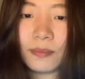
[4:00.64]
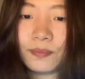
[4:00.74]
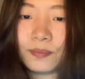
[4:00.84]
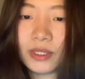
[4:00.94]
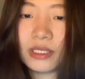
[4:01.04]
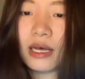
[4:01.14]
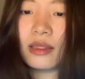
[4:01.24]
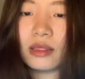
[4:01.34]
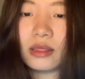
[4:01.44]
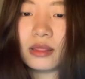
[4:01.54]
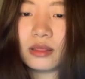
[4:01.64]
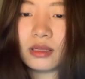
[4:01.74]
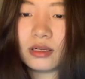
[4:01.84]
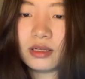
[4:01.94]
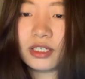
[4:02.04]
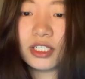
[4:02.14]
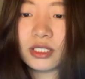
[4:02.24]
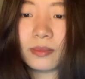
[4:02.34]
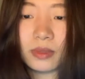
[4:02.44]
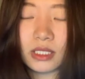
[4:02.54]
are beyond the
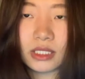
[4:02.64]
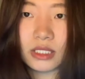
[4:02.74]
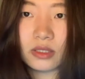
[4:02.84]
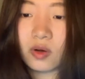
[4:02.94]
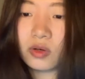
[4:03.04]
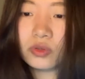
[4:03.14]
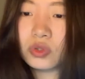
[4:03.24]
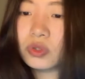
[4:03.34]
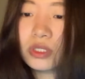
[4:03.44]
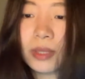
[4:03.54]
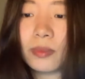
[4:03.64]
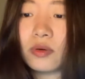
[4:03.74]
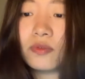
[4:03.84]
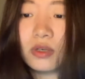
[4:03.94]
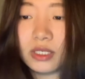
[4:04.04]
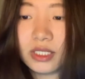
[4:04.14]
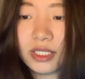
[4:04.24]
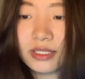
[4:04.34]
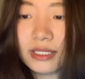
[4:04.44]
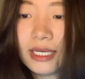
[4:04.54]
learner's ability or too simple for
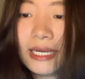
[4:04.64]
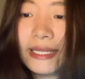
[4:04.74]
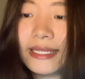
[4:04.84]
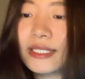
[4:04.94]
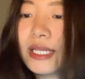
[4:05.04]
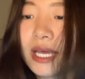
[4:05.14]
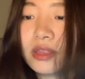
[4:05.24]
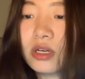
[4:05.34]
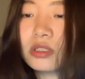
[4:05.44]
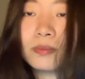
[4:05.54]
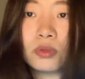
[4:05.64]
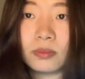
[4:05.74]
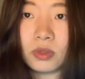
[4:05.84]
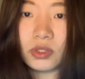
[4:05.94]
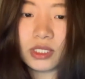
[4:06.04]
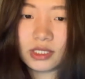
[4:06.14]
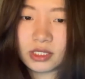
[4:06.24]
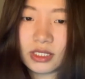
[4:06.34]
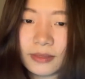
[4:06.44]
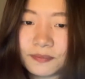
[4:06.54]
learners, this cannot promote
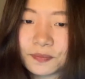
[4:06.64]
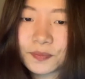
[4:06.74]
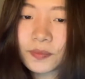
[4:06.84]
learning.